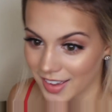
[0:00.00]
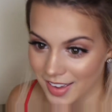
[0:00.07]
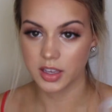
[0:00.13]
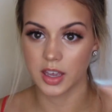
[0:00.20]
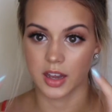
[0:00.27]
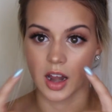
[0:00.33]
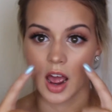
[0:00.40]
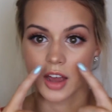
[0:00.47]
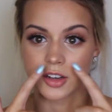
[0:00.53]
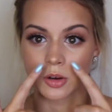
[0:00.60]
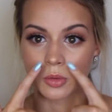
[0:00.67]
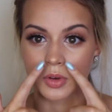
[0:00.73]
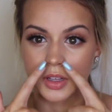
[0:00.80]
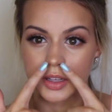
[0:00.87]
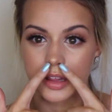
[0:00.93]
Again, I
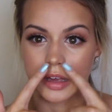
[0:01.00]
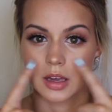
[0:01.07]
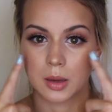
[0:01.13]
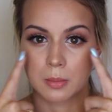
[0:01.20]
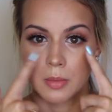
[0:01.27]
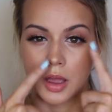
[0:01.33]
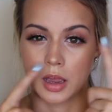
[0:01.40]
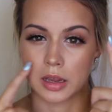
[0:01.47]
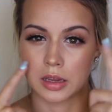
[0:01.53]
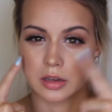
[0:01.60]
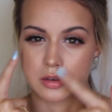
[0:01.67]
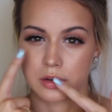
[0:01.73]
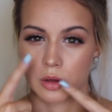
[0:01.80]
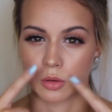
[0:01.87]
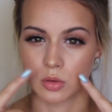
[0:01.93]
don't really like my
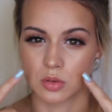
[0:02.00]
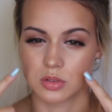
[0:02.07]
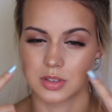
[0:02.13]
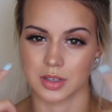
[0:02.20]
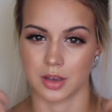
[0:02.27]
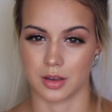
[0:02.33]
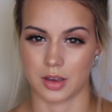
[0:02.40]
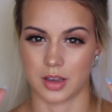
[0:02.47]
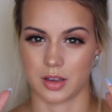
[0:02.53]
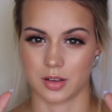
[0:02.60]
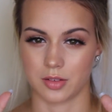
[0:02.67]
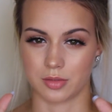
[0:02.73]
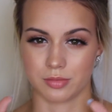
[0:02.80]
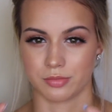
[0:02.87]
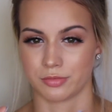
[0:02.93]
nose.
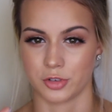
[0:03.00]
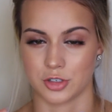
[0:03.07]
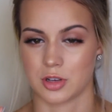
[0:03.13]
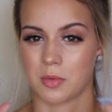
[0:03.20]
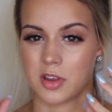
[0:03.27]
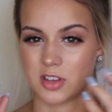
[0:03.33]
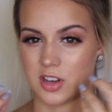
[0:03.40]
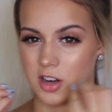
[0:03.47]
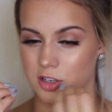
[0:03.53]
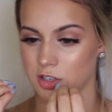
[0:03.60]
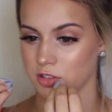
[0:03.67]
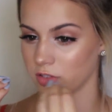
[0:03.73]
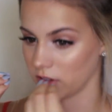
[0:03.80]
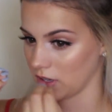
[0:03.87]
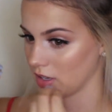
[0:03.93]
For some reason I
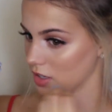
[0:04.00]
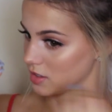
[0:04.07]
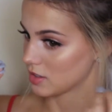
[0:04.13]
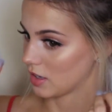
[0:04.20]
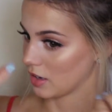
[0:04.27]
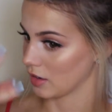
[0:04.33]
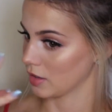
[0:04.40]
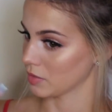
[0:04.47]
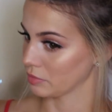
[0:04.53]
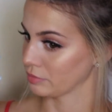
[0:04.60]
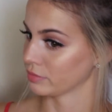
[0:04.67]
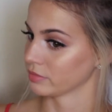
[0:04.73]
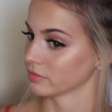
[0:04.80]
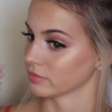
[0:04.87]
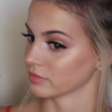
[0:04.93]
just feel like it's like
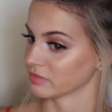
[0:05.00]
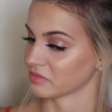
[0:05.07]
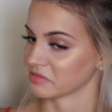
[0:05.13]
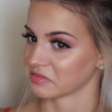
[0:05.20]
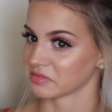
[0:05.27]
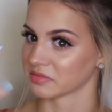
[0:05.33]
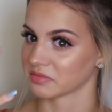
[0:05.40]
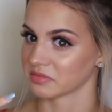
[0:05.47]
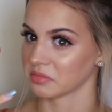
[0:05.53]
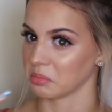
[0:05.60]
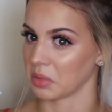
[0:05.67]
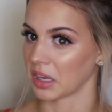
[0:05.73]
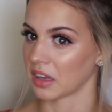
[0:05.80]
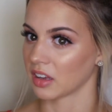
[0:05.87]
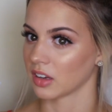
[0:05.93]

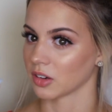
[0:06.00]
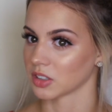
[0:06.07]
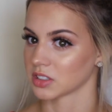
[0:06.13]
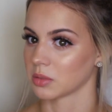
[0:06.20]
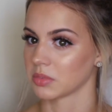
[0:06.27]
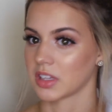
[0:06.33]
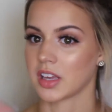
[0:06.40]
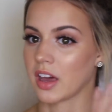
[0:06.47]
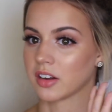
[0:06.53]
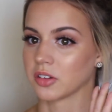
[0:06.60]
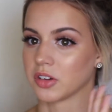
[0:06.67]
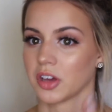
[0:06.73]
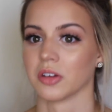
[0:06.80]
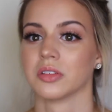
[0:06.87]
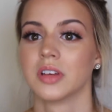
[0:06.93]
big or something, I
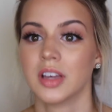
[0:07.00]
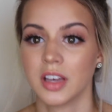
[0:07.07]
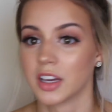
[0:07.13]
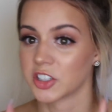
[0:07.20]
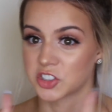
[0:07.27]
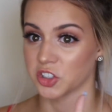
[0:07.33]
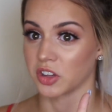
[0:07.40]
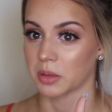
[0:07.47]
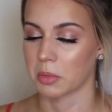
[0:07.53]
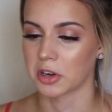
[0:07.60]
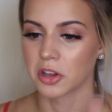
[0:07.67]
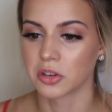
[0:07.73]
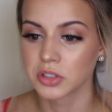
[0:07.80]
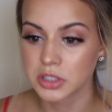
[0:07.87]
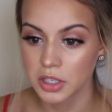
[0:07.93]
don't know. I just don't like my
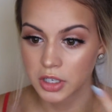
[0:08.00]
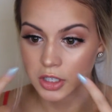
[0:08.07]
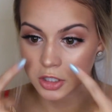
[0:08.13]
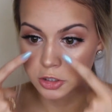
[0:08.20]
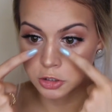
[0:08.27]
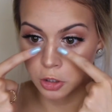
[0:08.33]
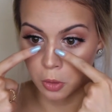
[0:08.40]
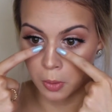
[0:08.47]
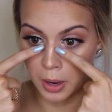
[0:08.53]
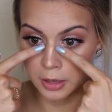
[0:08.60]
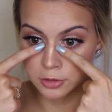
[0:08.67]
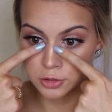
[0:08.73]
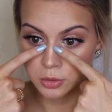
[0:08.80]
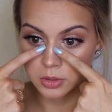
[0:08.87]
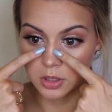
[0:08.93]
nose. So I
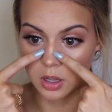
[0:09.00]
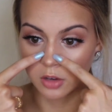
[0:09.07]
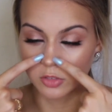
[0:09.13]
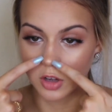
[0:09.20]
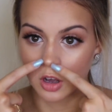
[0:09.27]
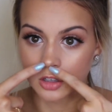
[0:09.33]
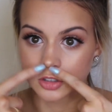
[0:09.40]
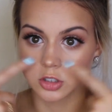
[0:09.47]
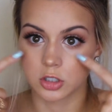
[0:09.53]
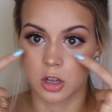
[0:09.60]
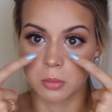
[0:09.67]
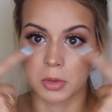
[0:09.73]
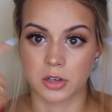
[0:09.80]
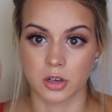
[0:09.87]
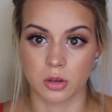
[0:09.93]
do a lot of contouring
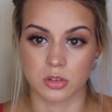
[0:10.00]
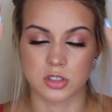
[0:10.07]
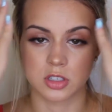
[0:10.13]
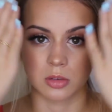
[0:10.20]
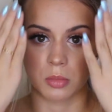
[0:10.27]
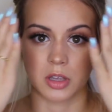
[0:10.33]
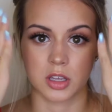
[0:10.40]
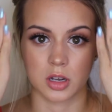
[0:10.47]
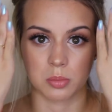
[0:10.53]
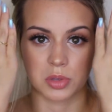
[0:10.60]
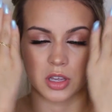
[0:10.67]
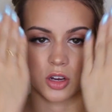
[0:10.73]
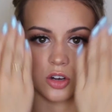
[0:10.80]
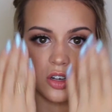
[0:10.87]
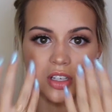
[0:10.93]
on my nose to make it
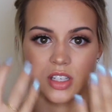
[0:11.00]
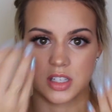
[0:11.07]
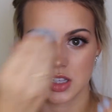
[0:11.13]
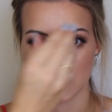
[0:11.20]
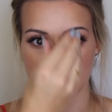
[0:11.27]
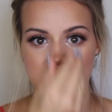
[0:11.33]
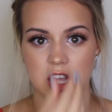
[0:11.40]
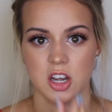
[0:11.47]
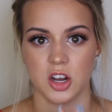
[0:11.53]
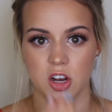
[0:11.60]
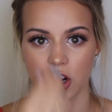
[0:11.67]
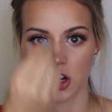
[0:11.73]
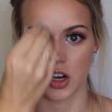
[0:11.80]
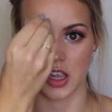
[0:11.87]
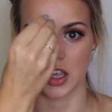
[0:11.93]
appear
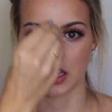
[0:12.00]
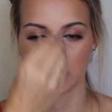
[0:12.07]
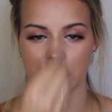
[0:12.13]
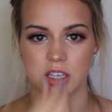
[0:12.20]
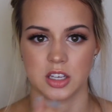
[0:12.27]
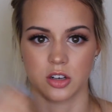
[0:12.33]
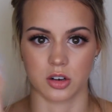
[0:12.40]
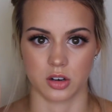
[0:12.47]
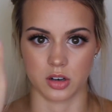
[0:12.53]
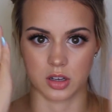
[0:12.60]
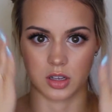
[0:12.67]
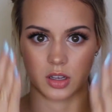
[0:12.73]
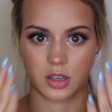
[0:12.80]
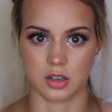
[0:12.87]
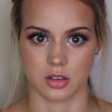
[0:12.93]
thinner and leaner
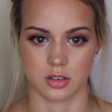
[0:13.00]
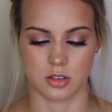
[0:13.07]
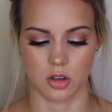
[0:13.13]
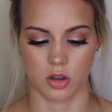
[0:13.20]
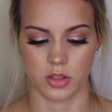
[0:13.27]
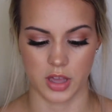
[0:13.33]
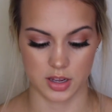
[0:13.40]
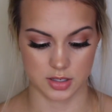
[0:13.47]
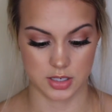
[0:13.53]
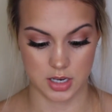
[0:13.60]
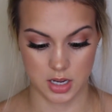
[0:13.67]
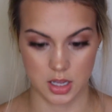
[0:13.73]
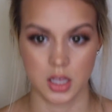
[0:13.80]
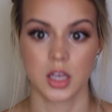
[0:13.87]
and all that.